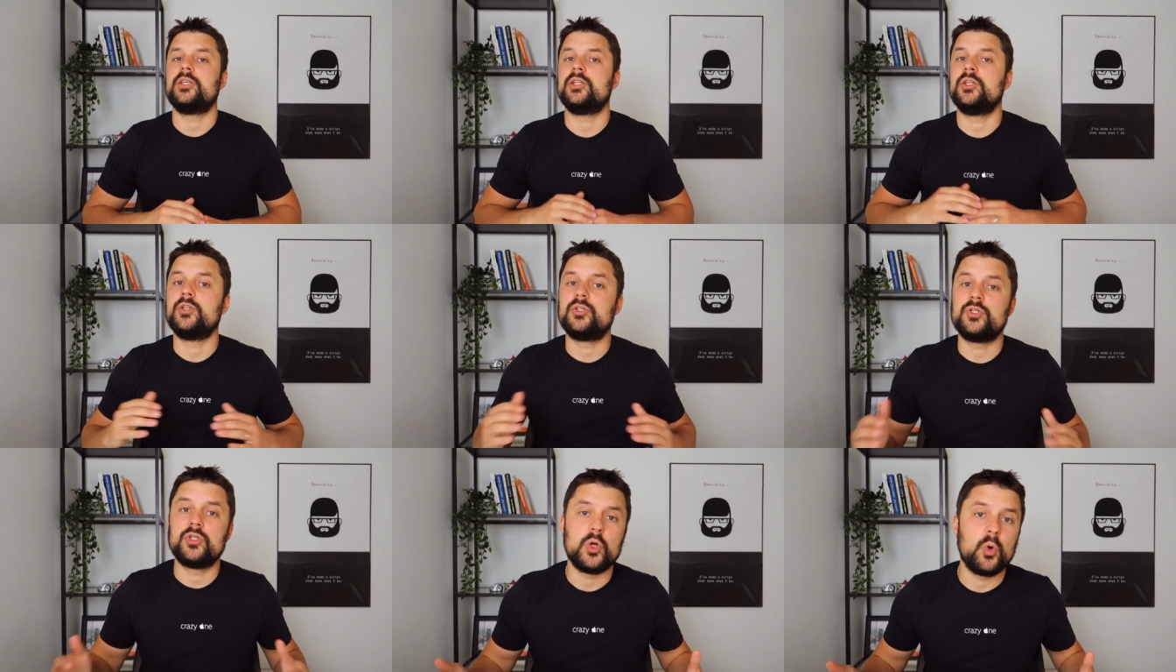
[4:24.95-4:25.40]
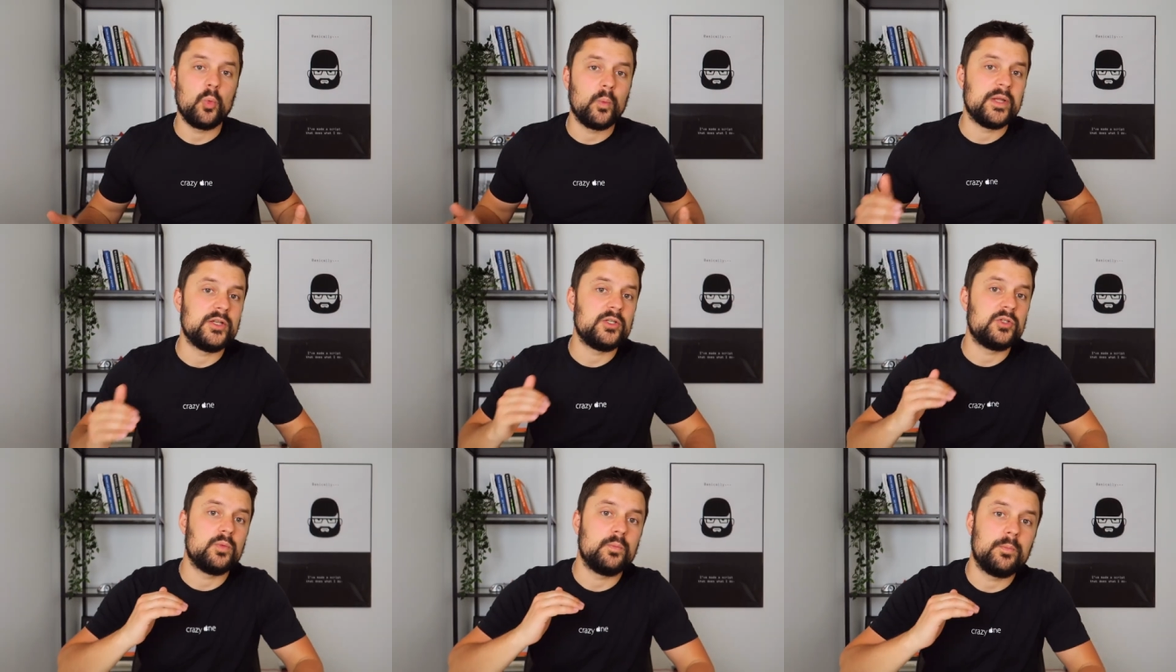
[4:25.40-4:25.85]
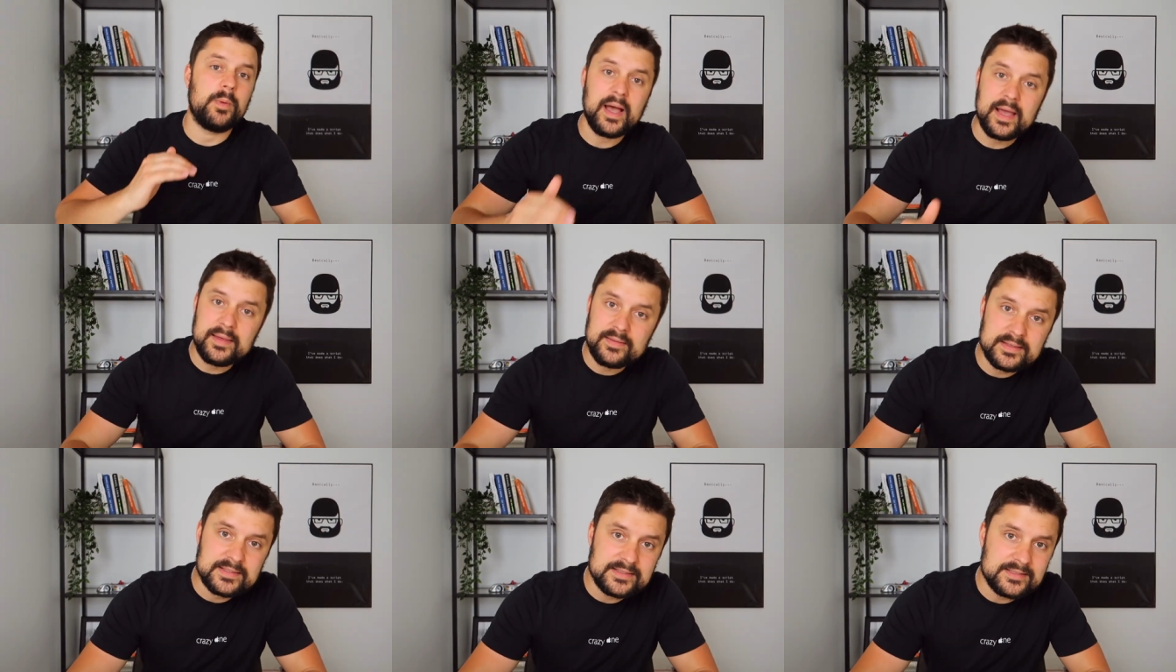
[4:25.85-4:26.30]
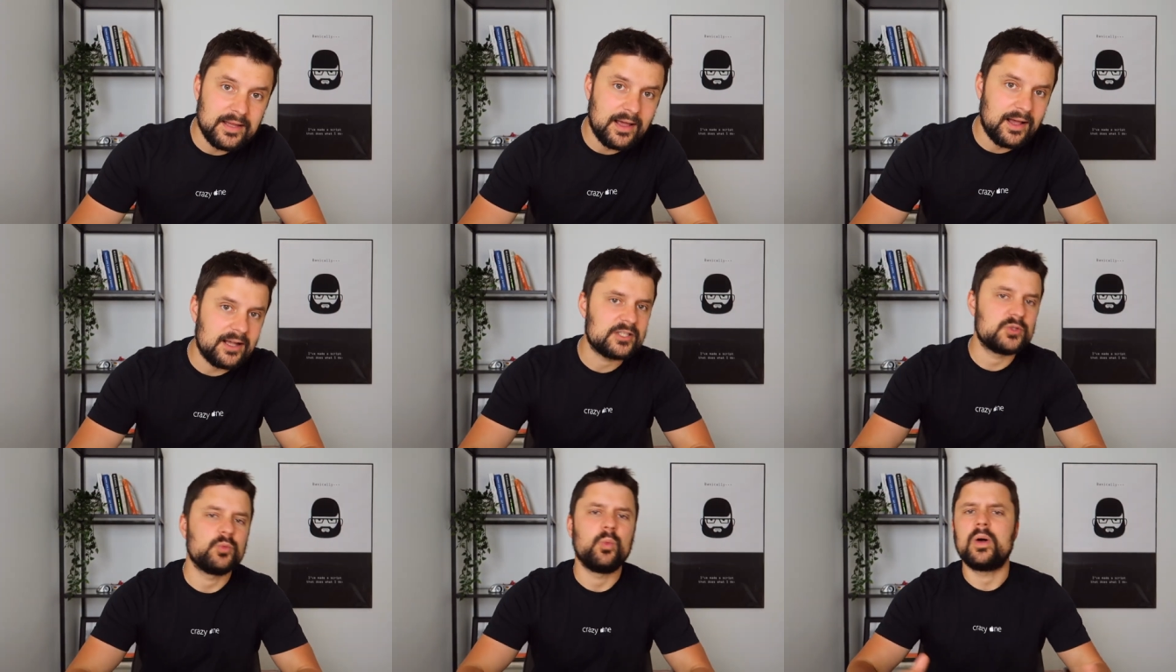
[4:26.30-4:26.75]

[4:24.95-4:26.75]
you need to know when to buy the stocks,